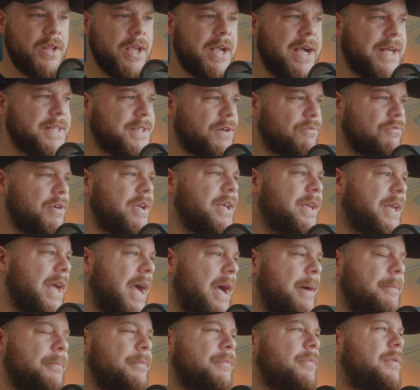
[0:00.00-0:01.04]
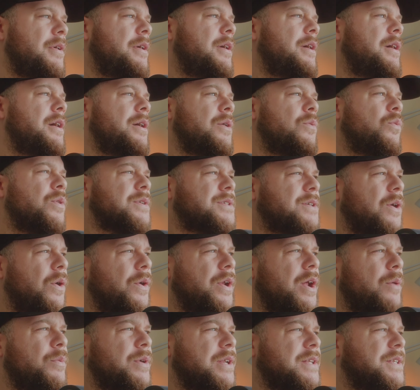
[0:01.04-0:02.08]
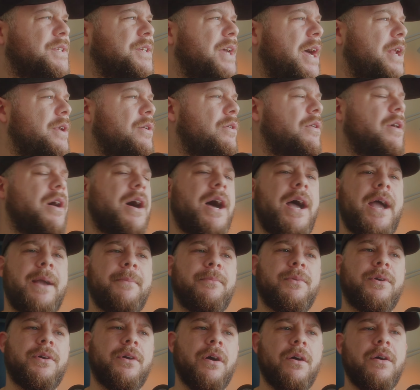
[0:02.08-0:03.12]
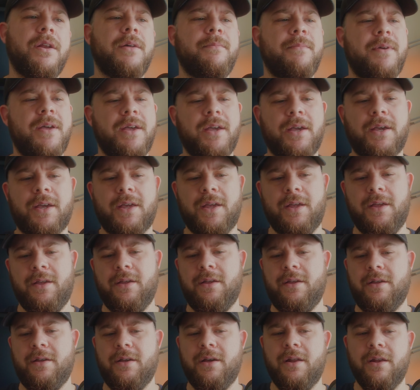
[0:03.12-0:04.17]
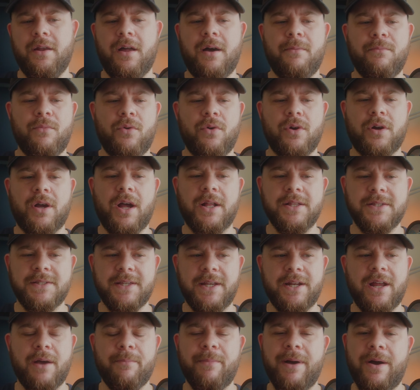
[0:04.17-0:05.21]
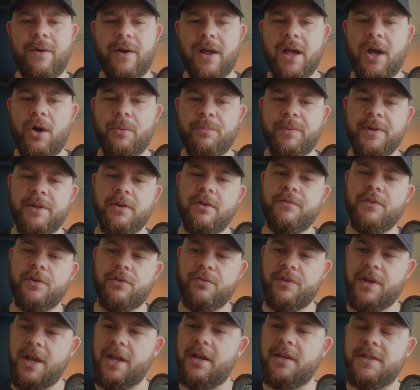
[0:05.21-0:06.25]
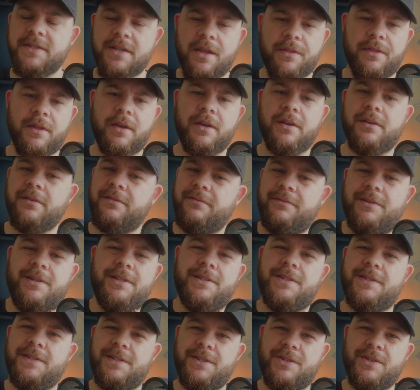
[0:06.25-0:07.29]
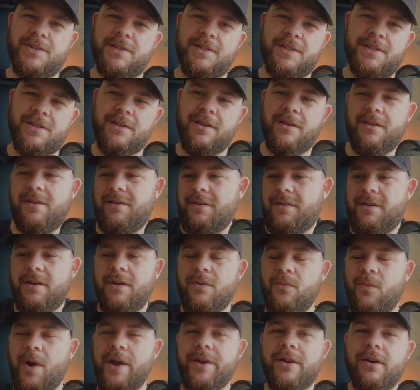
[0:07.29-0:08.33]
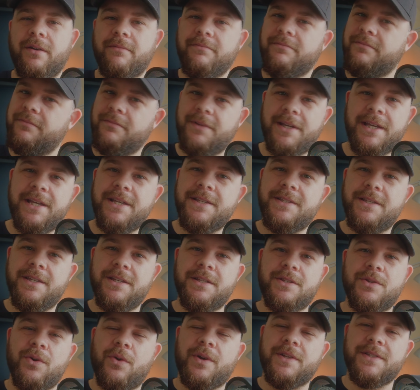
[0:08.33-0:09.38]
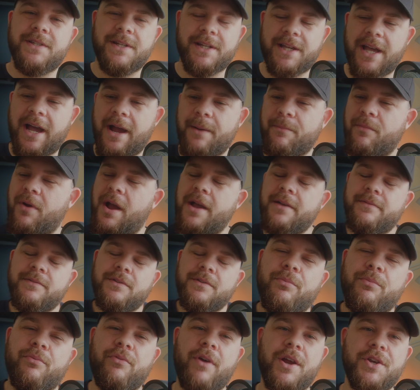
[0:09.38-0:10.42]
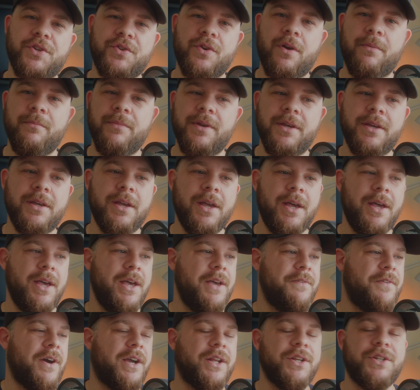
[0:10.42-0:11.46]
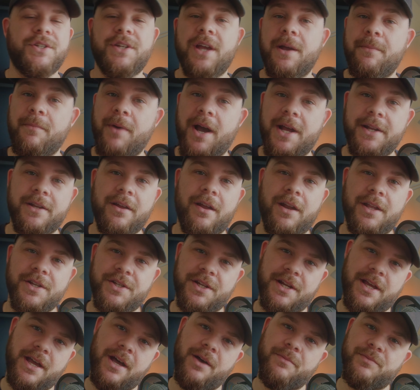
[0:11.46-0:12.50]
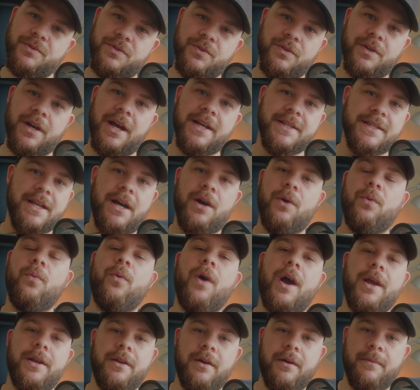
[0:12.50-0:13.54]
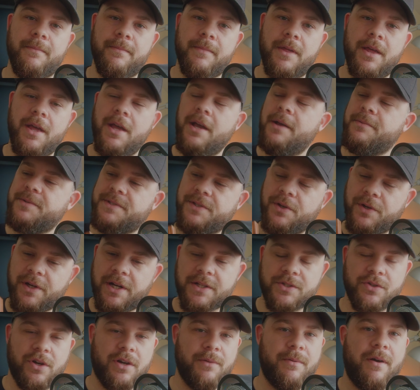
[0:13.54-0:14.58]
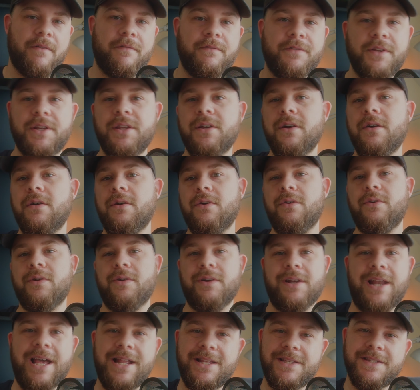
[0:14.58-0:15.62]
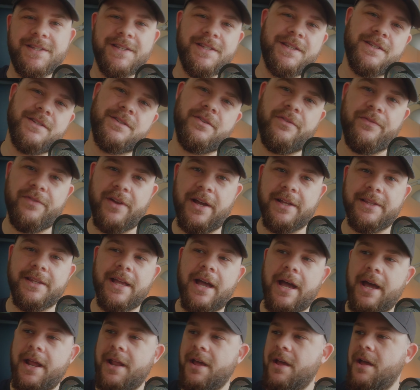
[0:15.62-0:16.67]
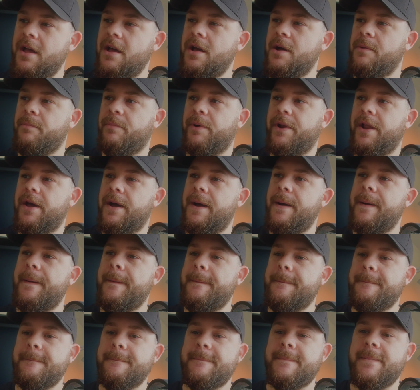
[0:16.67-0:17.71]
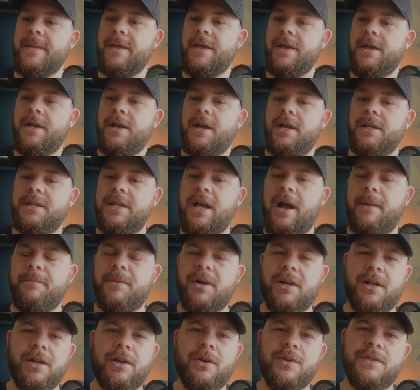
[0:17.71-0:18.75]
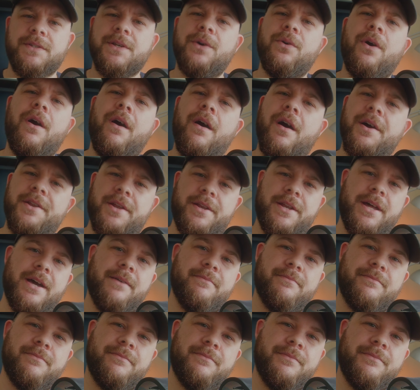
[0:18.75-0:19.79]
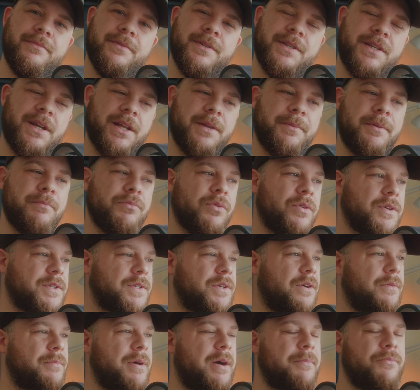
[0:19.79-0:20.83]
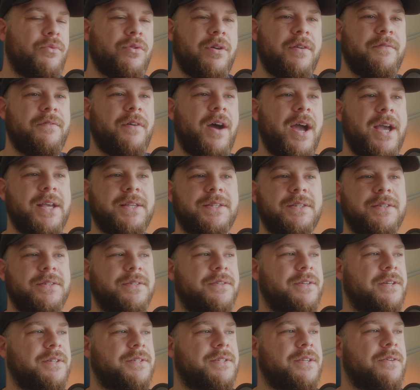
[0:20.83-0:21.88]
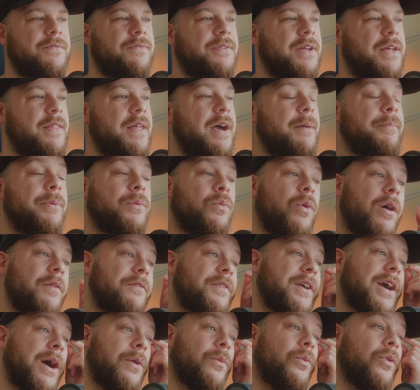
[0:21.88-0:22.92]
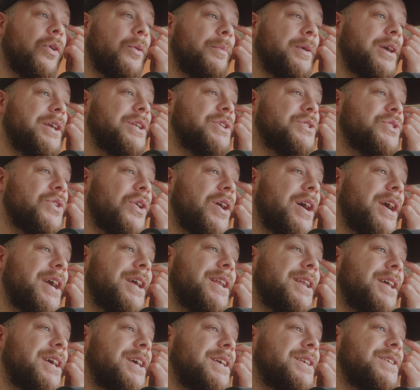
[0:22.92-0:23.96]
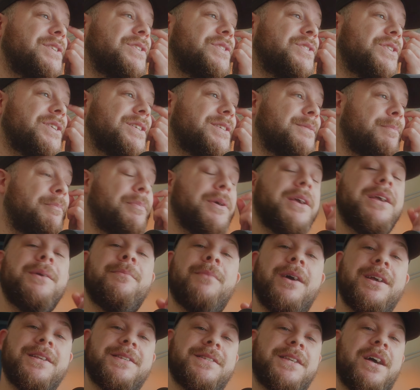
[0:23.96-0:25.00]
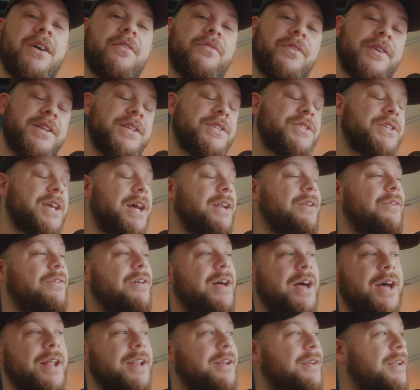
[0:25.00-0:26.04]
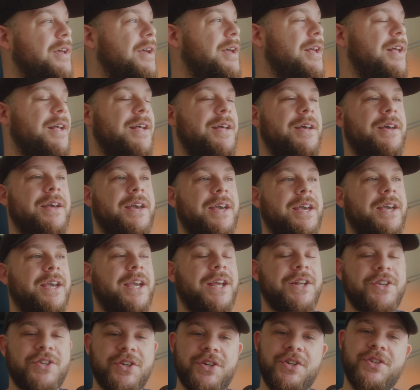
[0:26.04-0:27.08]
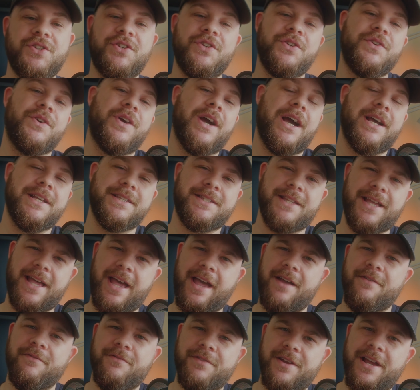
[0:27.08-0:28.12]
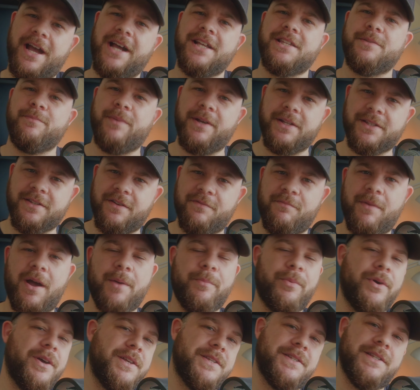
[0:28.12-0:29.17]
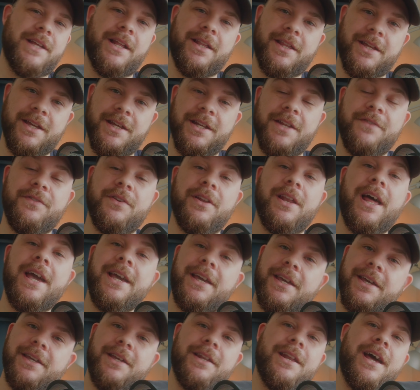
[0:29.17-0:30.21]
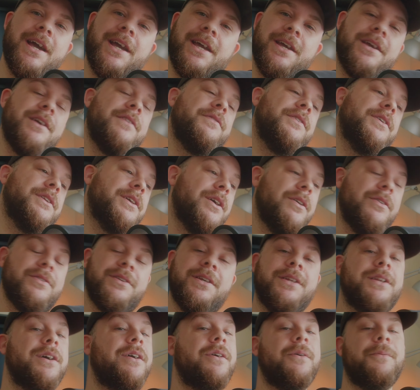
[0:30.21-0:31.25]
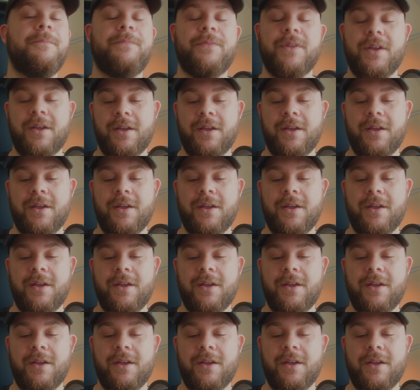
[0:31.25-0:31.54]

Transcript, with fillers: as a recap, what's going on with this channel? I am gonna make a lot more content about helping other creators. I think it's just why not? Easy talking to the camera, pressure on me. If I can share my knowledge and it helps you guys out, why not? still gonna talk about video lenses and stuff like that, but um, yeah, I'm not gonna go so hard on that it's going to be more so about more advice and things, stuff like that. But one thing I will be enjoying is just being myself on this channel and introducing you guys to every aspect of my personality. And if you like it, you like it. If you don't, you don't.